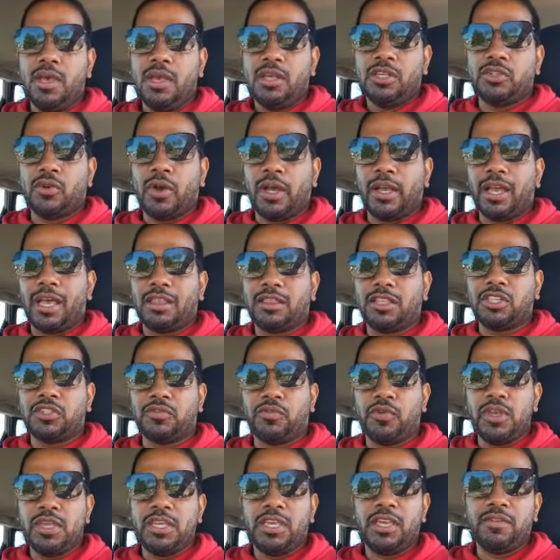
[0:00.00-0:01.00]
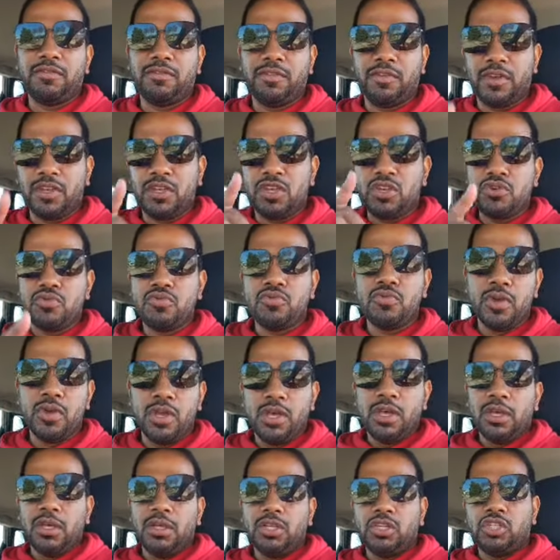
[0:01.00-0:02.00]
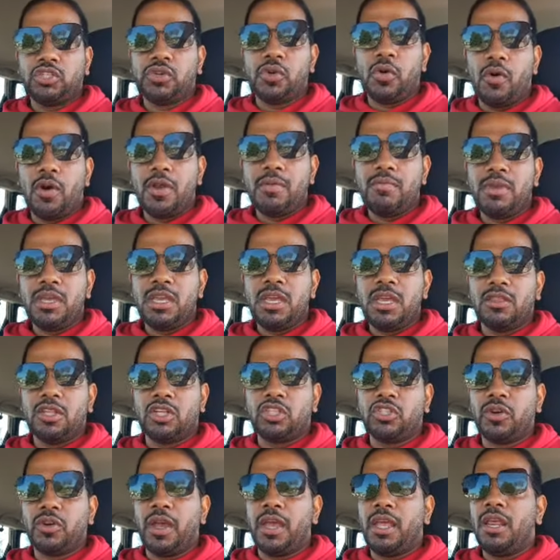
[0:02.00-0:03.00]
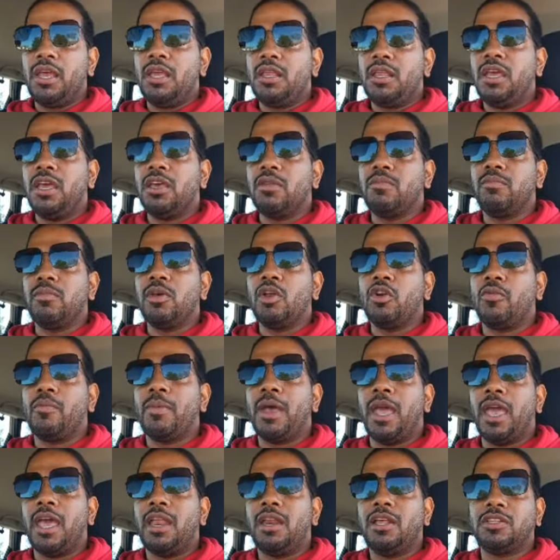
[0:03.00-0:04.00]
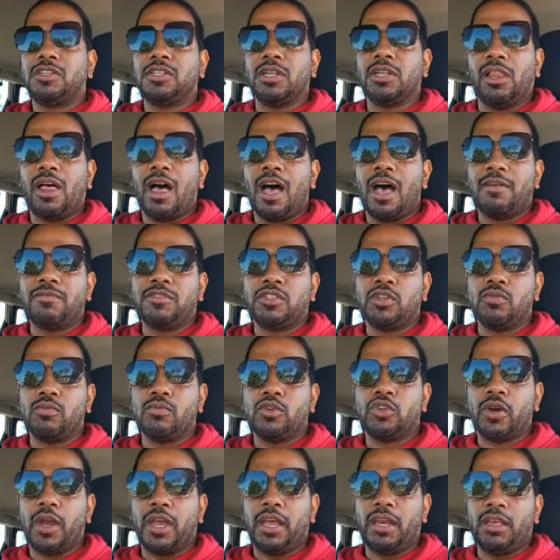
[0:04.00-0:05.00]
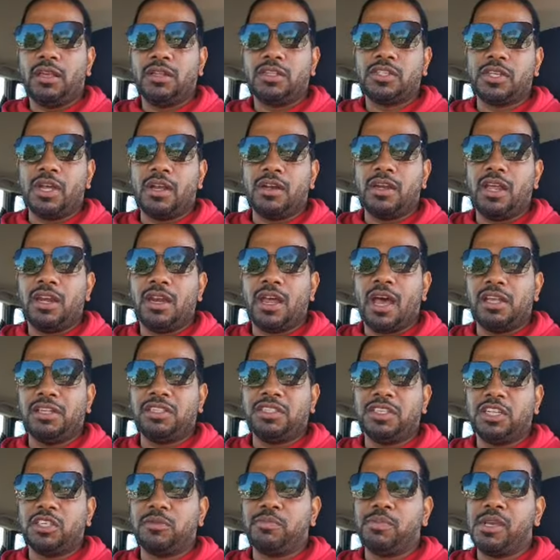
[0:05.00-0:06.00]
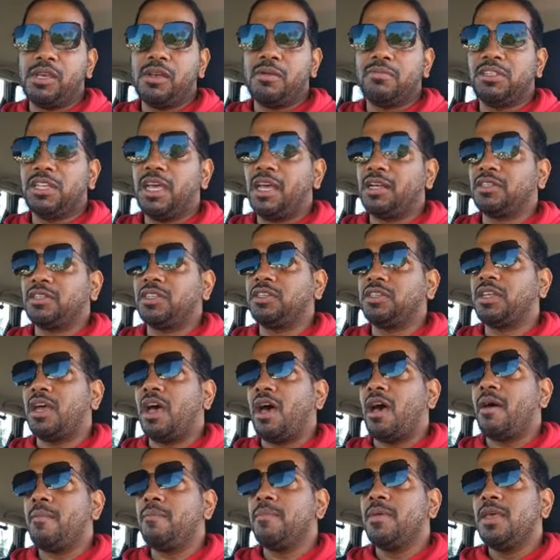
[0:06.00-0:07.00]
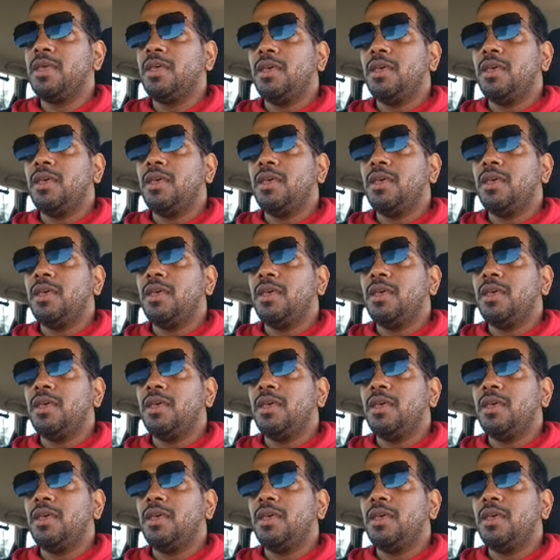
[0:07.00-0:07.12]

So I got this free gift for you. Join me in the training. Hit middleman. It's a live Zoom training Sunday night, 6 p.m. Texas time.